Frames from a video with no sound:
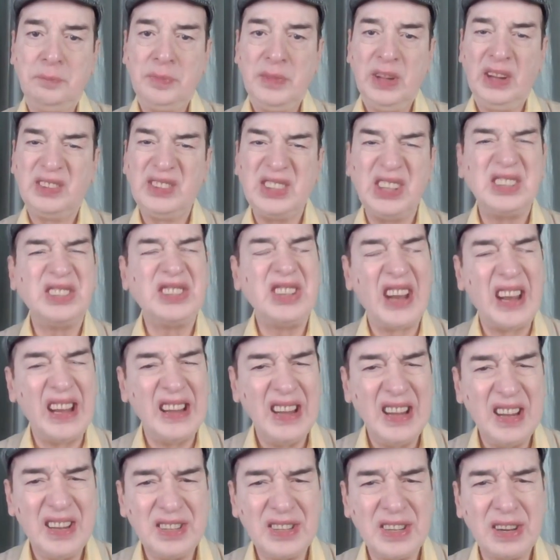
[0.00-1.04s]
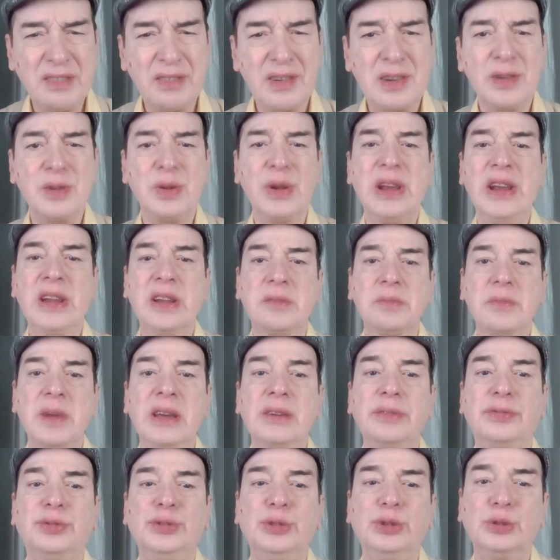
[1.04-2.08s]
it's a challenge even to eat my
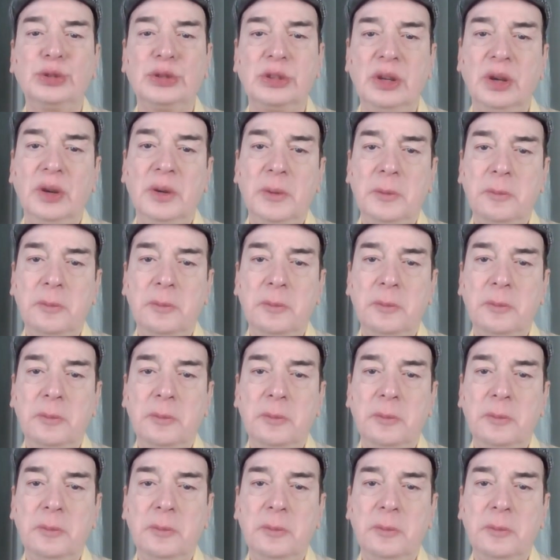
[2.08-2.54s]
food.